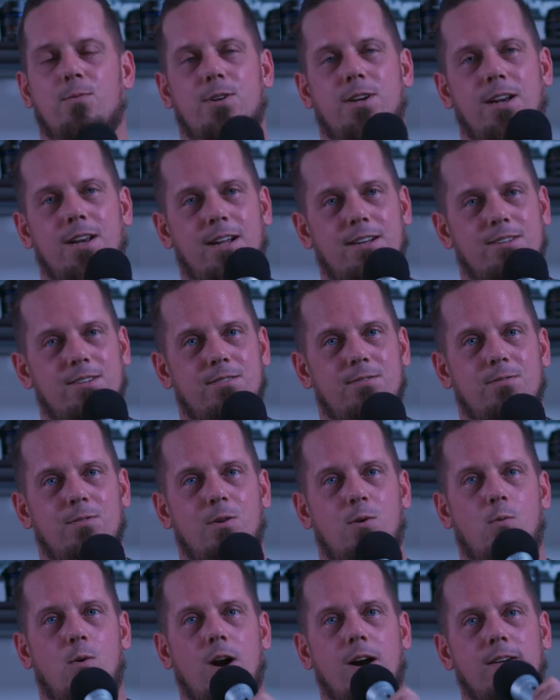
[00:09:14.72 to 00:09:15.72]
connected
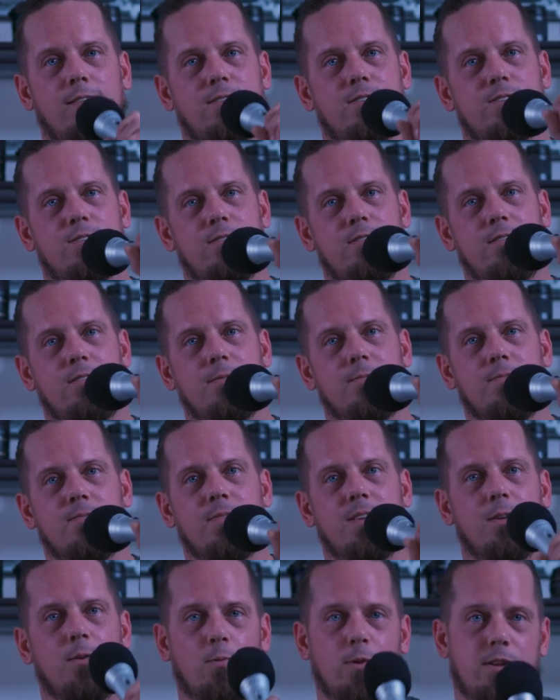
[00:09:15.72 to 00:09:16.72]
wirelessly
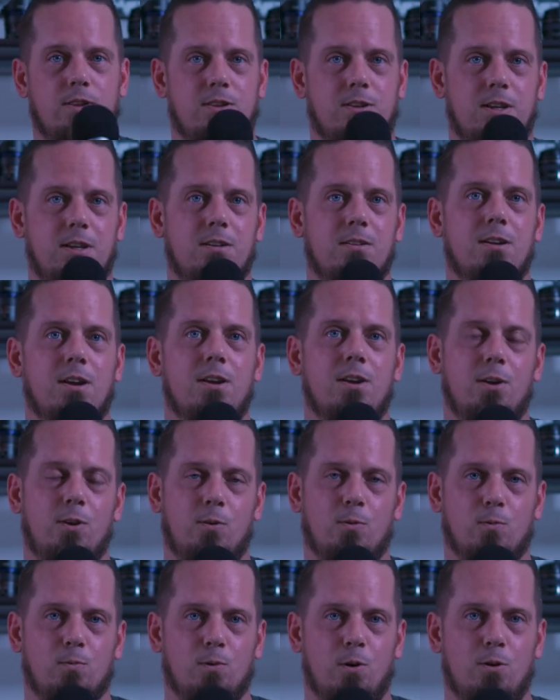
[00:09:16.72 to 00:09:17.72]
with the
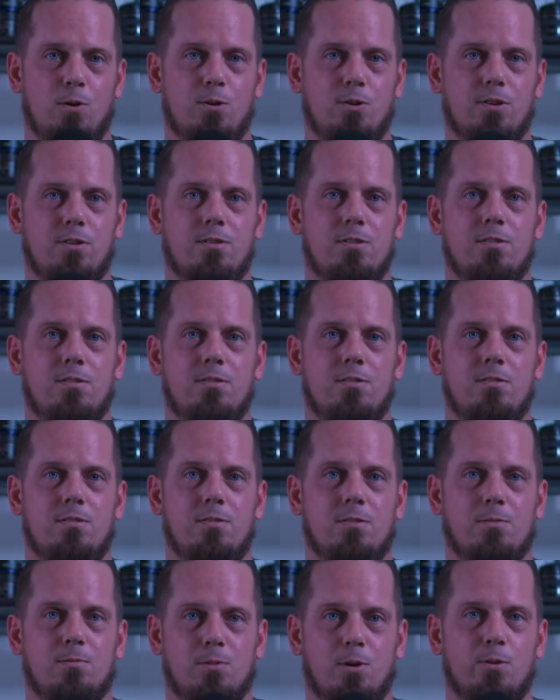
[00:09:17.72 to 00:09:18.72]
RODElink
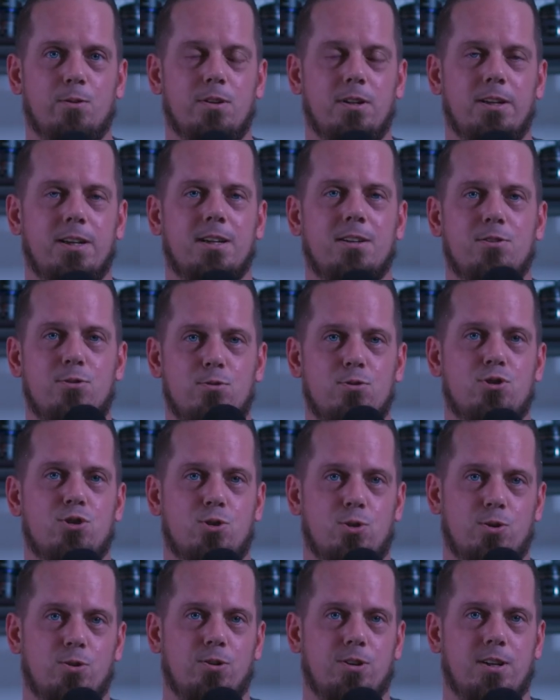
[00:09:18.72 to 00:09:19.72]

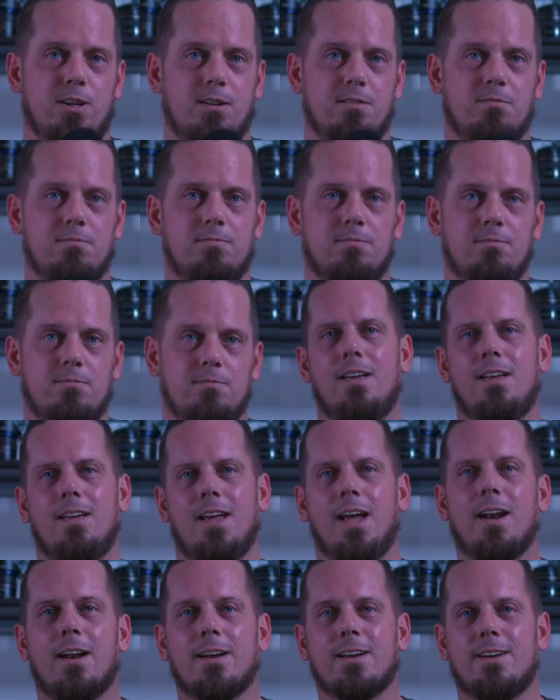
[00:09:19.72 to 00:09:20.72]
Newsshooter Kit.
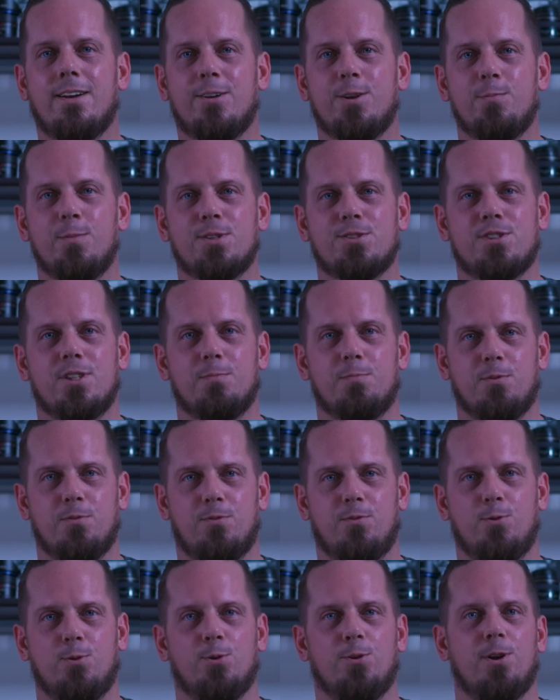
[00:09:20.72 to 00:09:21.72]
And I kind of messed up
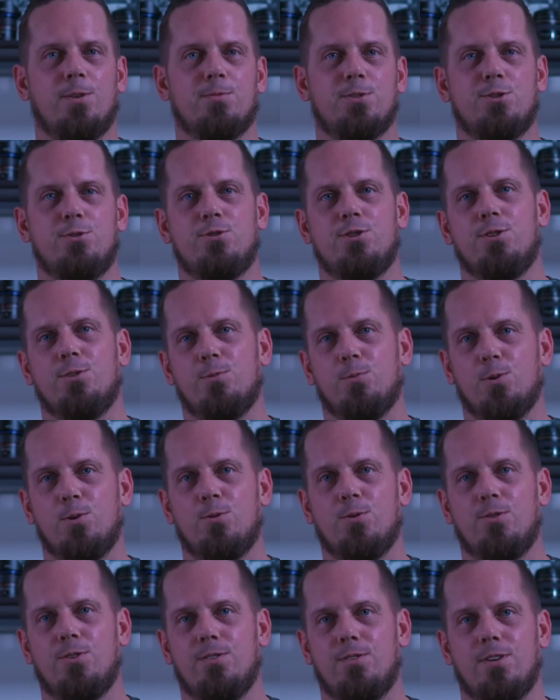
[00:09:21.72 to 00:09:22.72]
before. I was using the
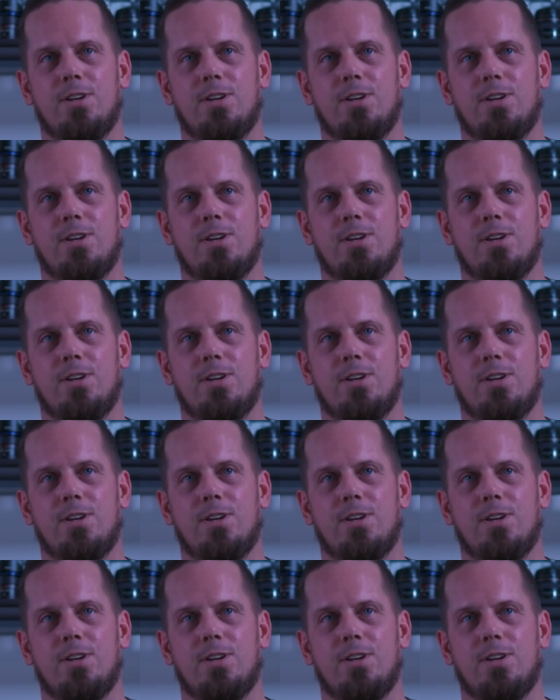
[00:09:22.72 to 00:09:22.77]
Rode